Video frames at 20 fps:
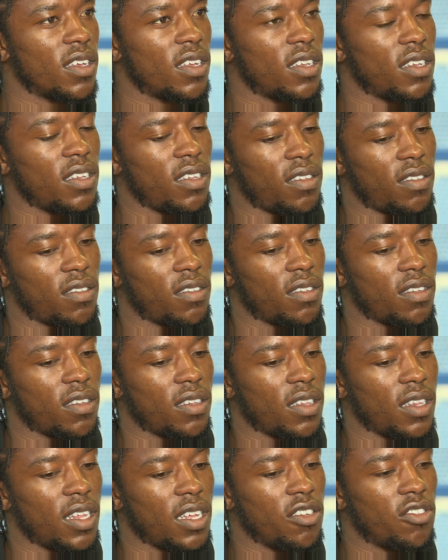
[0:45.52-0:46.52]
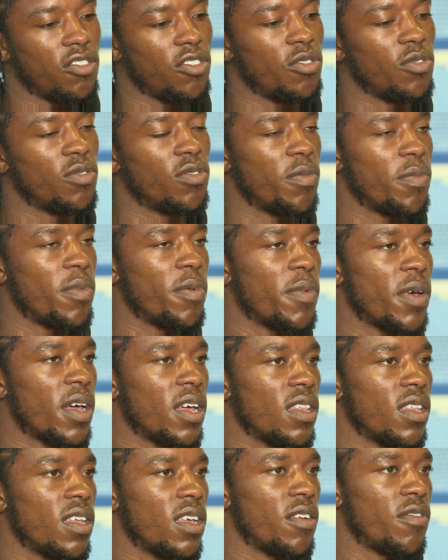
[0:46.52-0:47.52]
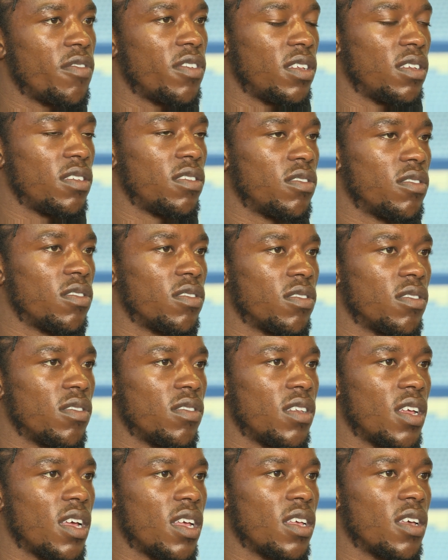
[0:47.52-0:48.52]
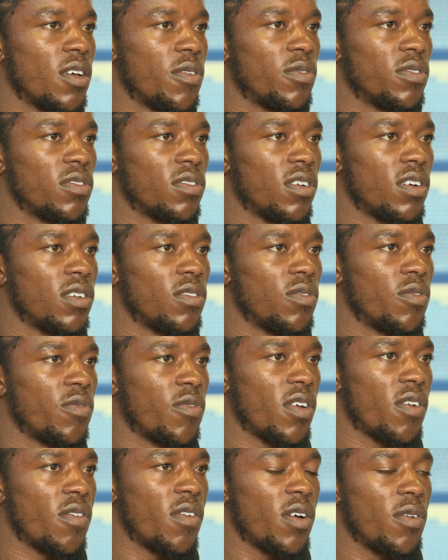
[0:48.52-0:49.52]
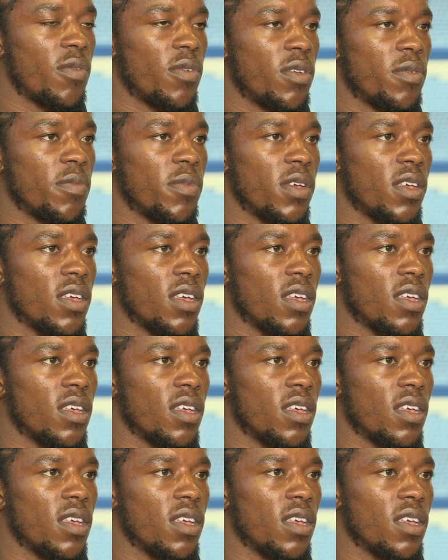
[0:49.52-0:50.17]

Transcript: and they're due to be back there, and it's just good that it coincides with where I want to be.